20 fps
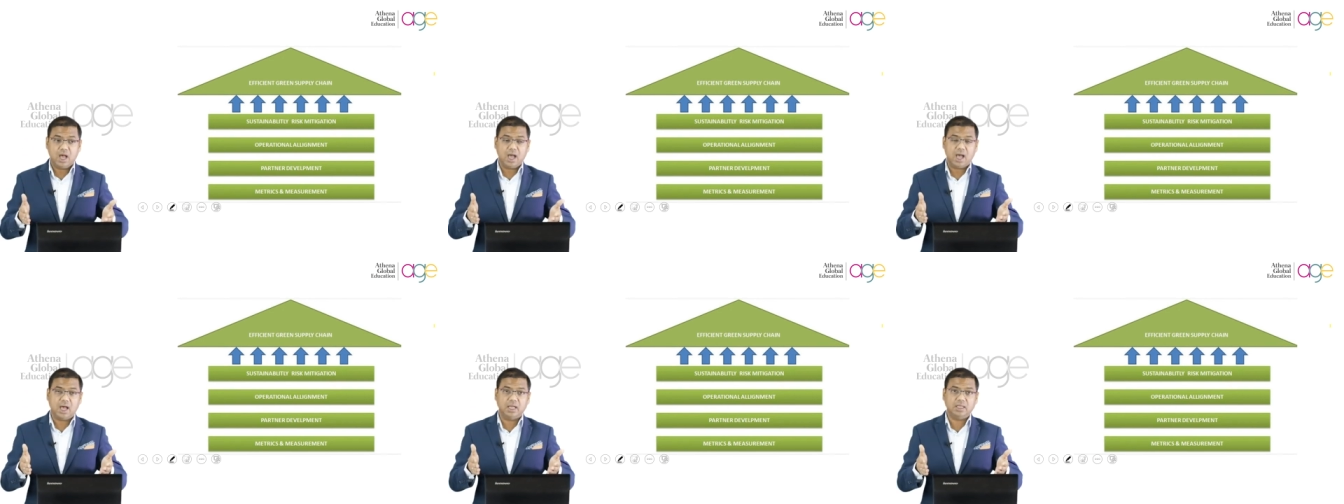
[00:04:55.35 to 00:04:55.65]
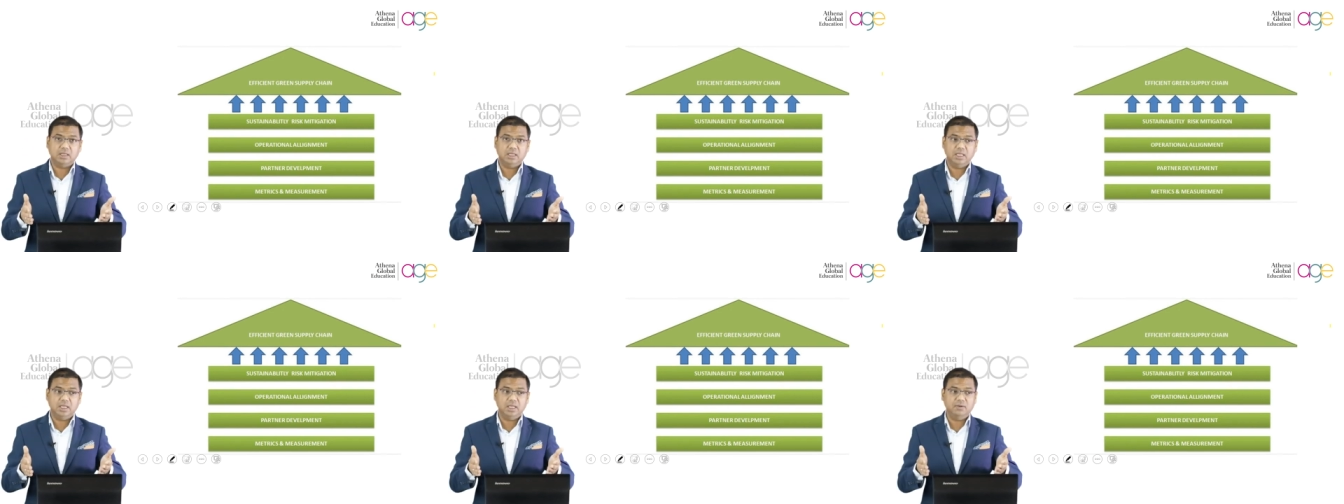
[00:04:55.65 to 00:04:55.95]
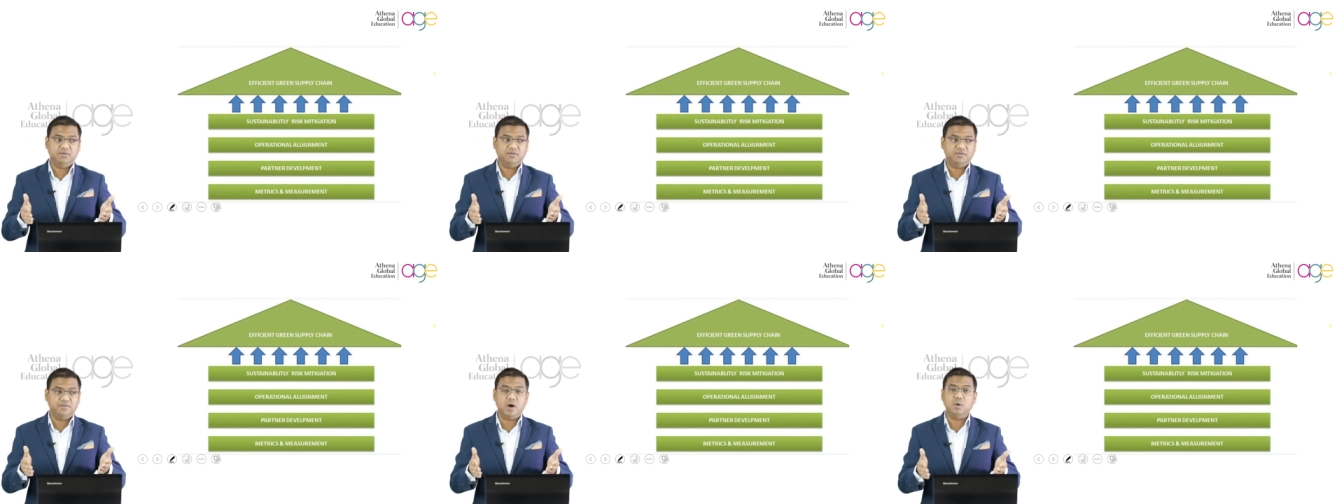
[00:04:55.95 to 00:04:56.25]
at
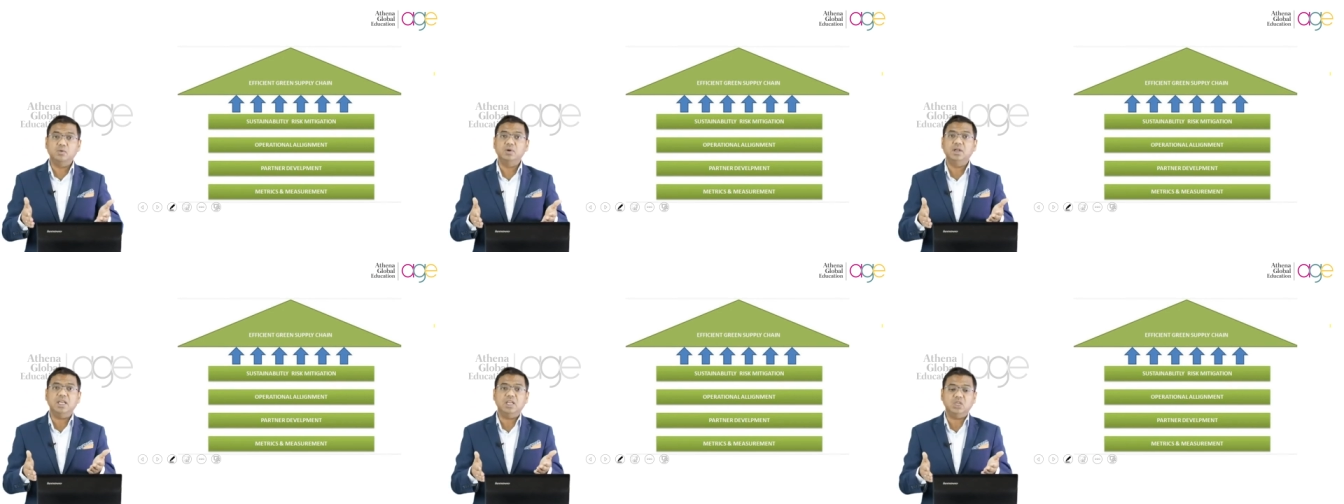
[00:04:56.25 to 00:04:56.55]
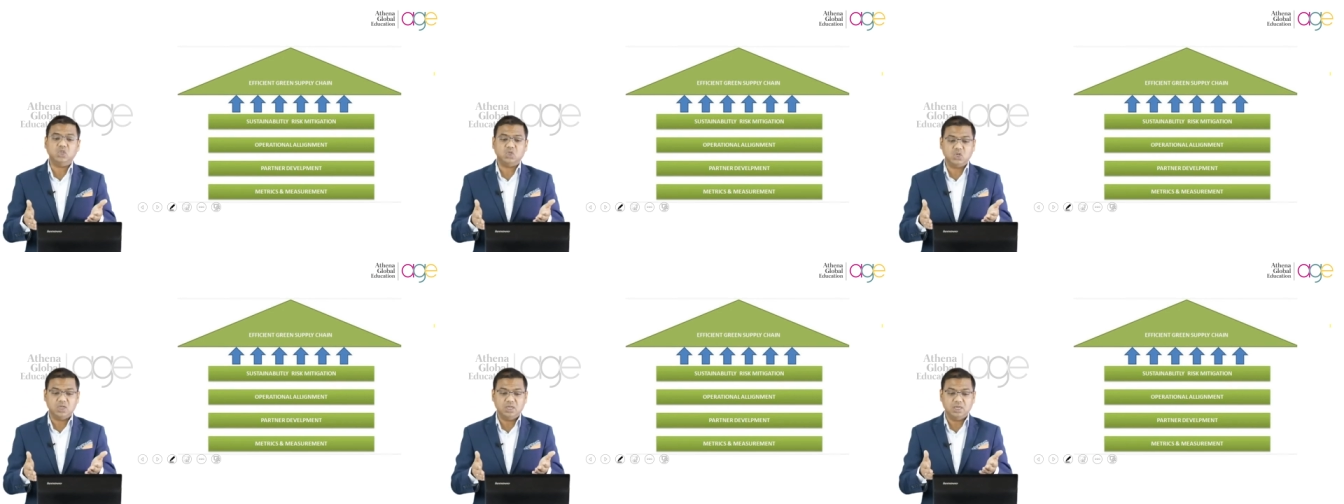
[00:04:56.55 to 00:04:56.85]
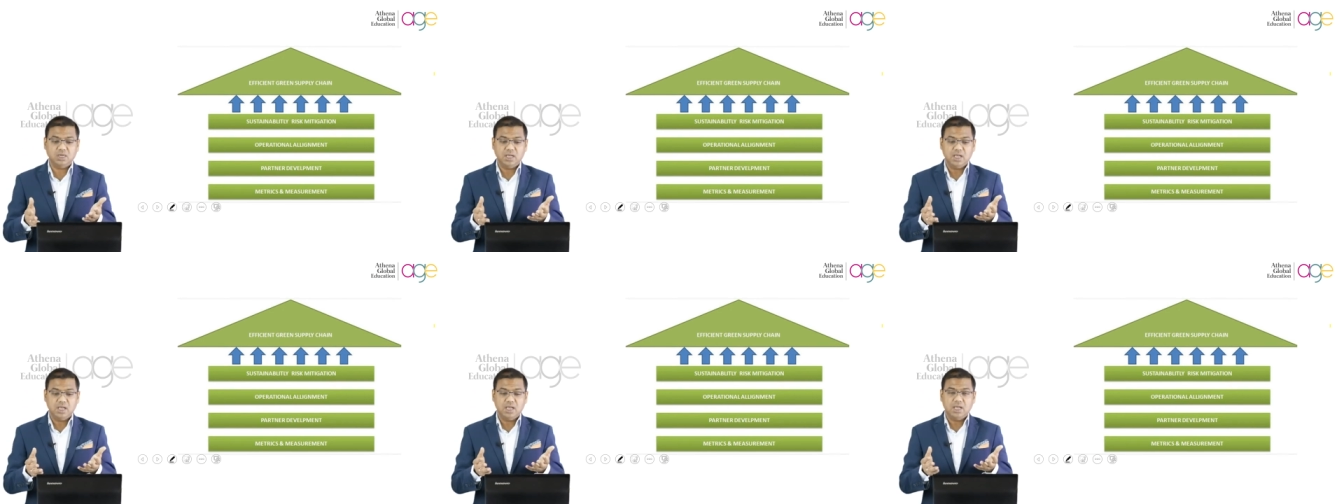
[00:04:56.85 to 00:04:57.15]
the
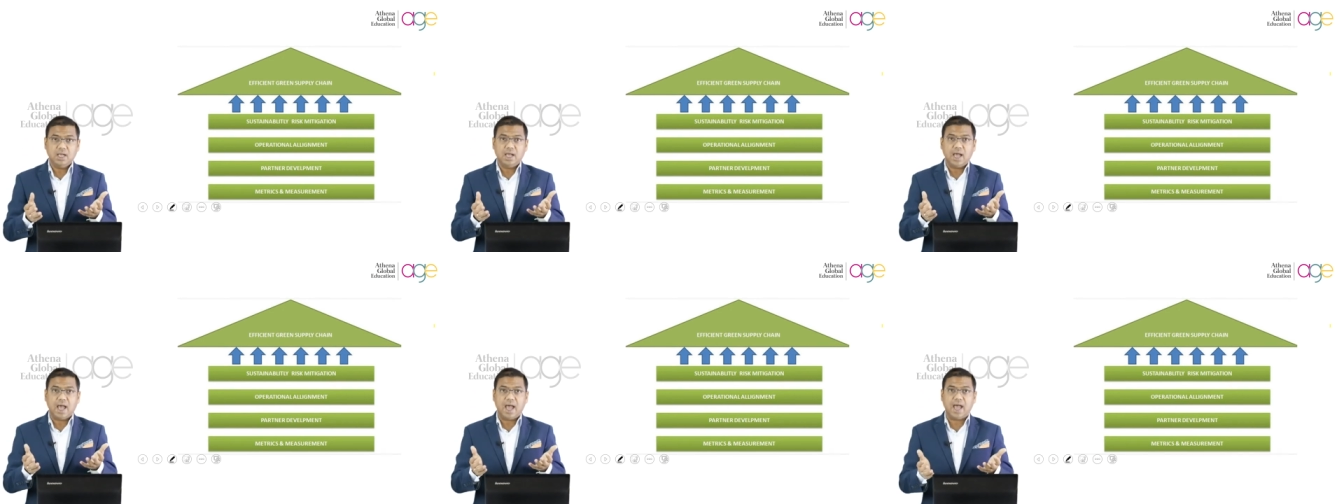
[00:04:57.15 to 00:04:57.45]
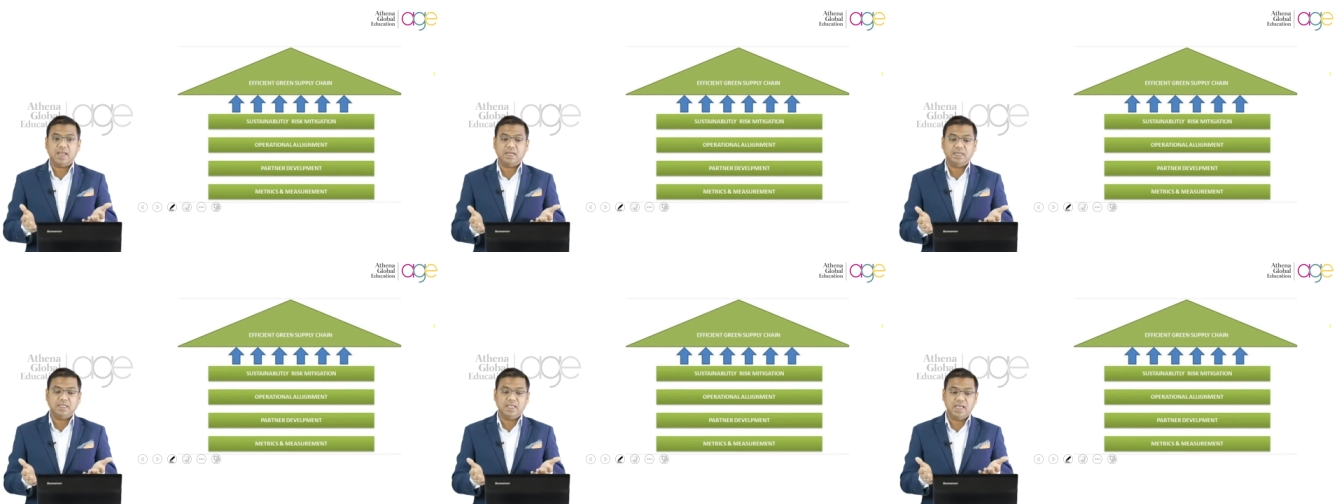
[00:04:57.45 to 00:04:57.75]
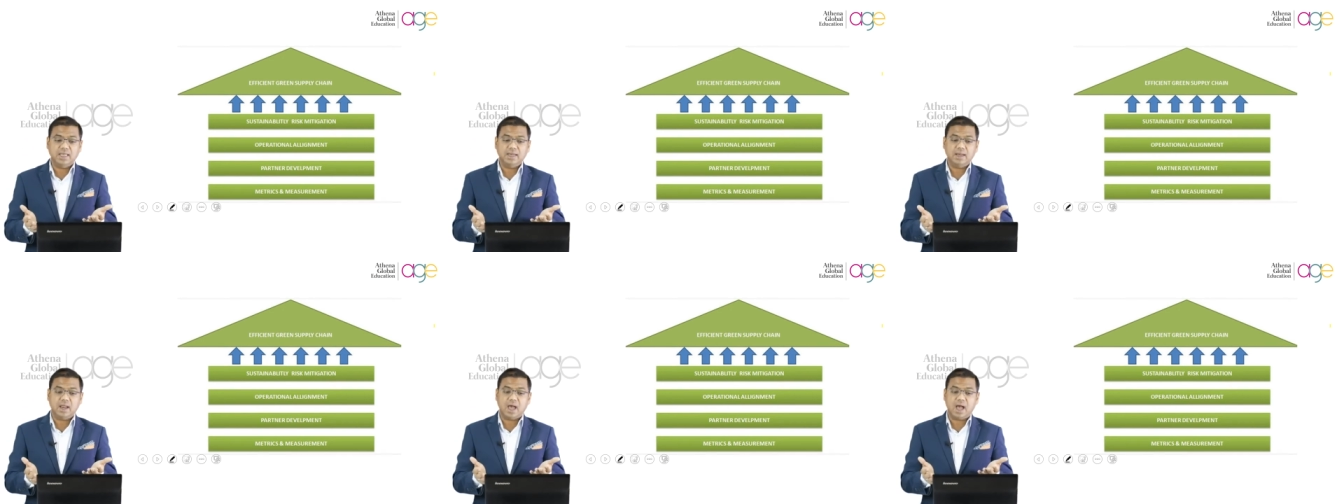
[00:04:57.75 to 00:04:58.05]
foundation, and
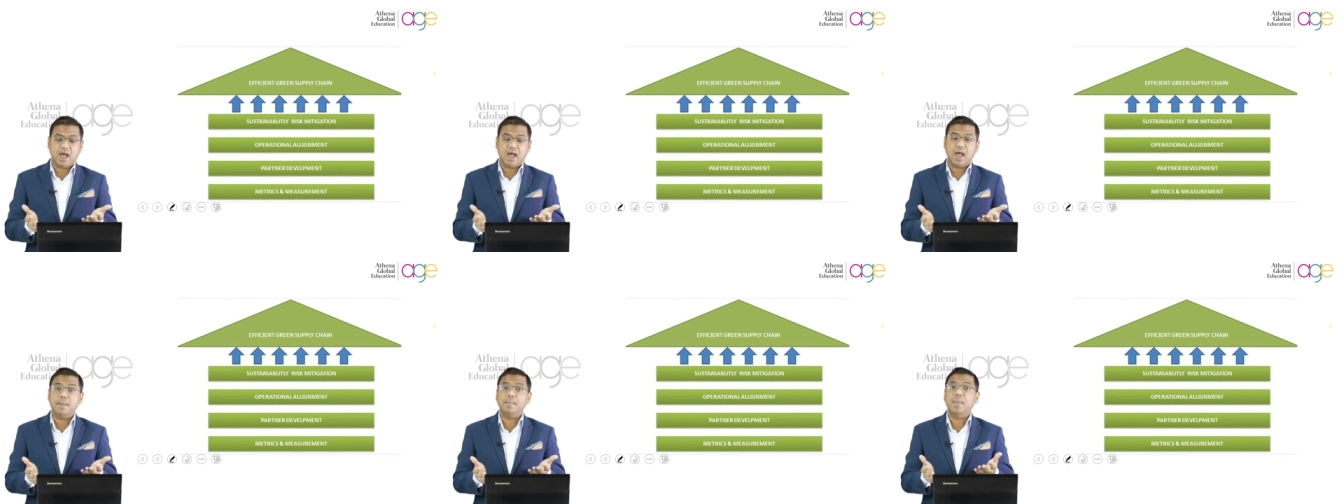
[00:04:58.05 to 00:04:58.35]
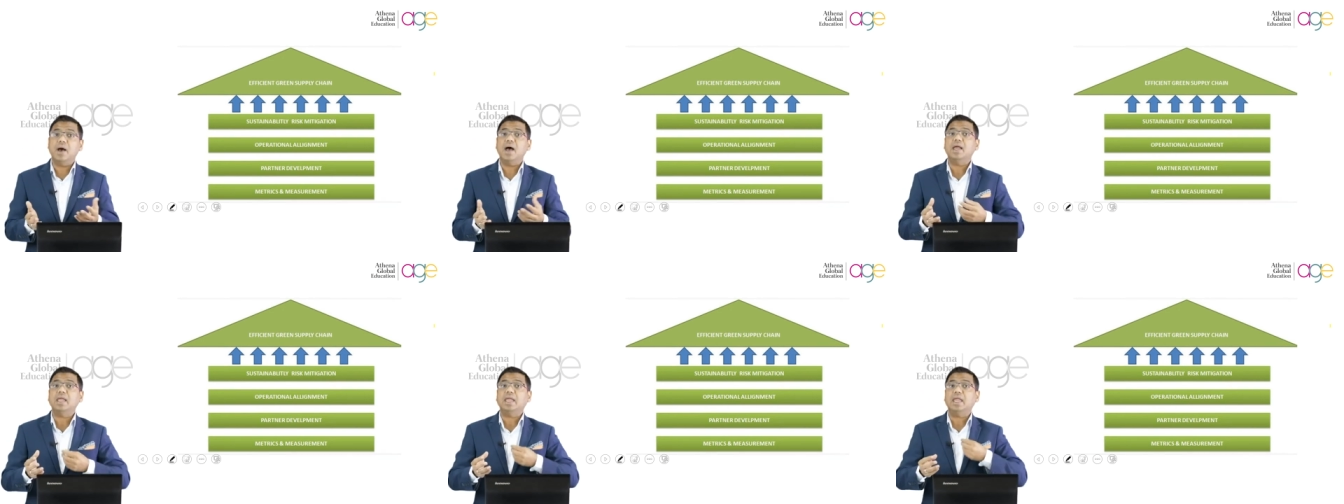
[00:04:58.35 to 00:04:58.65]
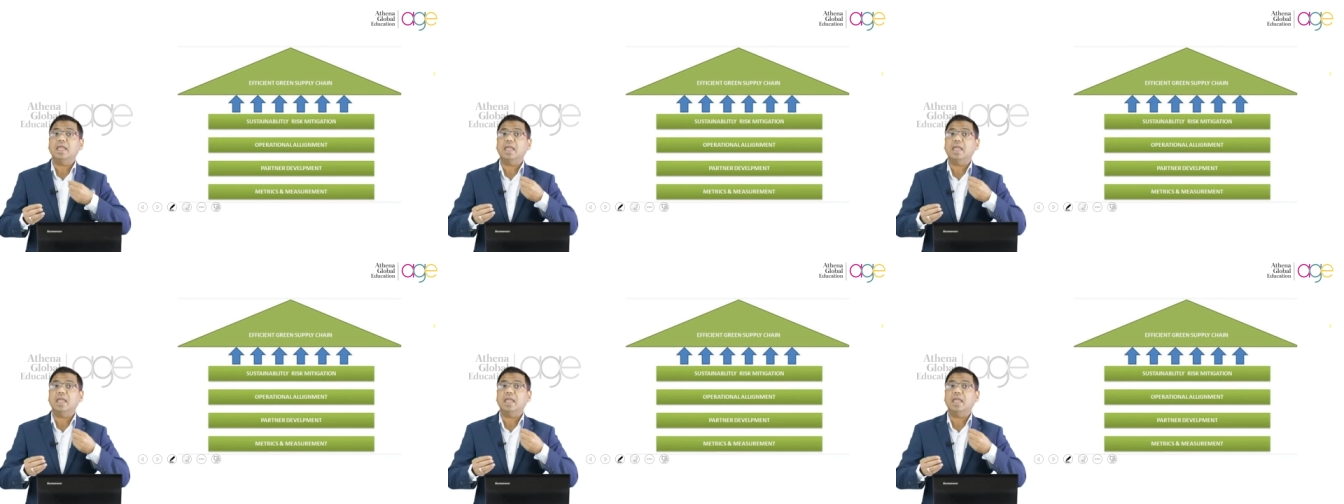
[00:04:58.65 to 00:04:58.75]
then am I